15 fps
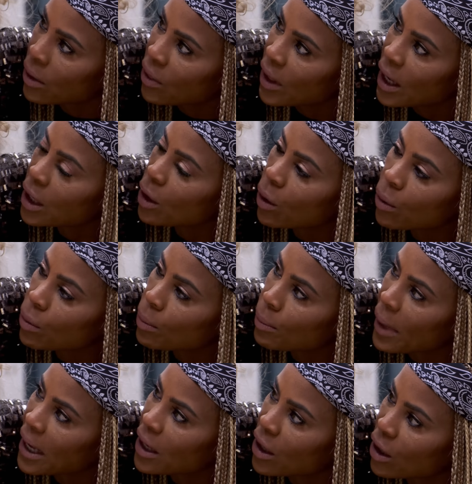They don't
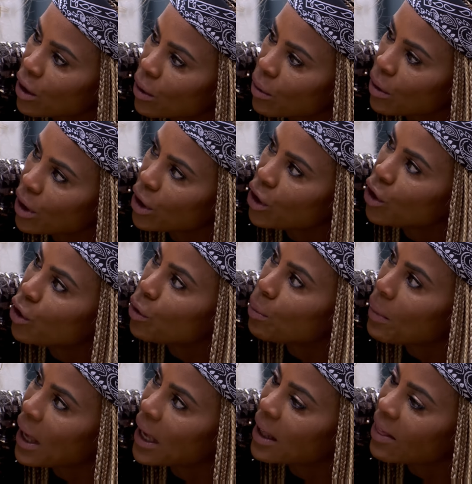make you. You make